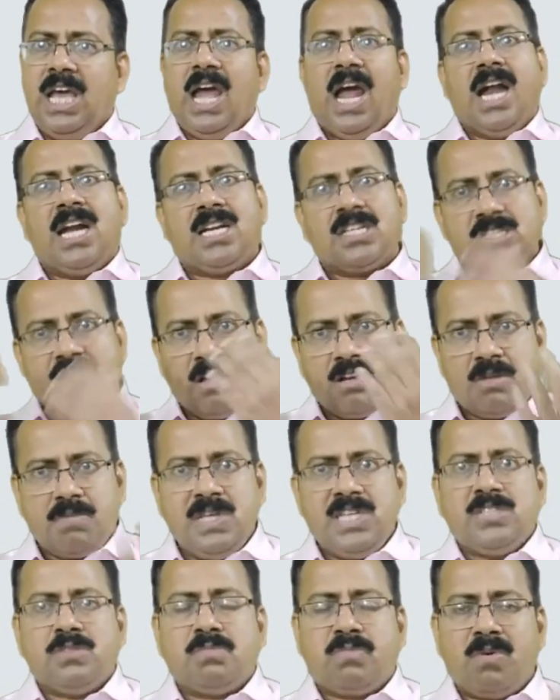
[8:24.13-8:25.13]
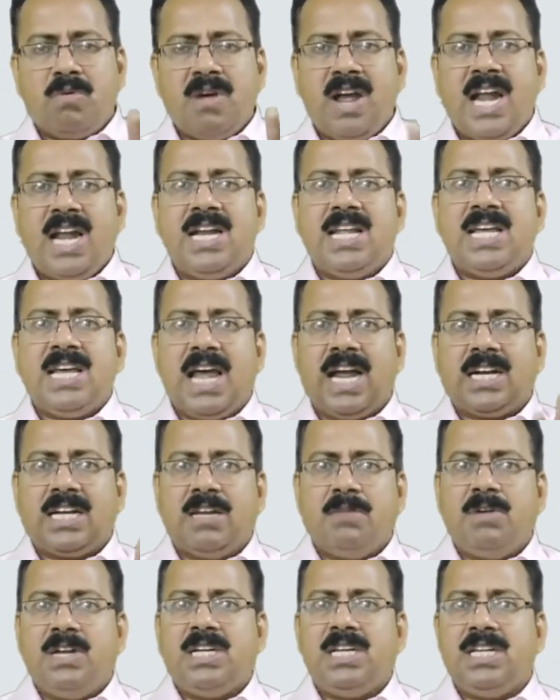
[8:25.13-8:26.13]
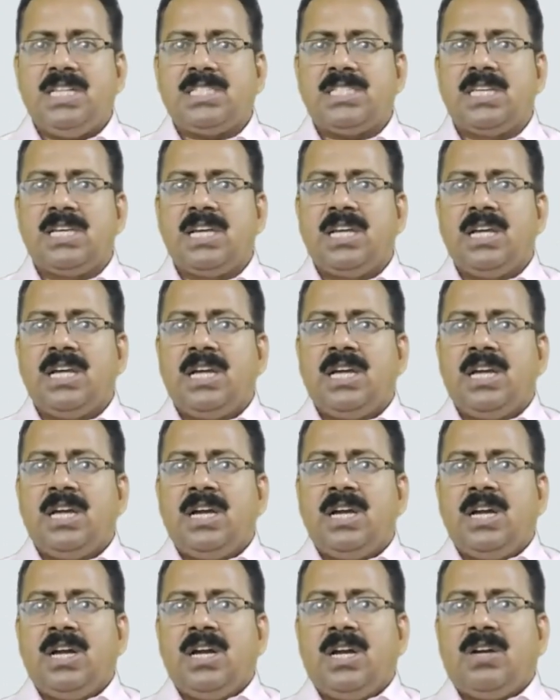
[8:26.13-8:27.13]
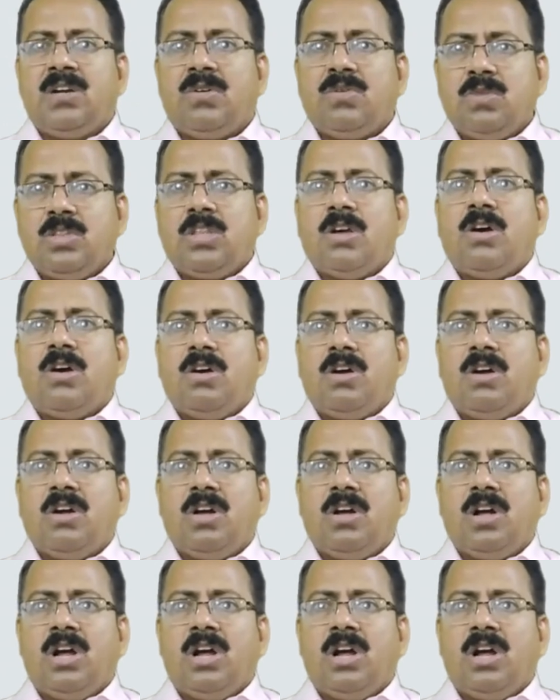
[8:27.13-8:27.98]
and service providing activities to the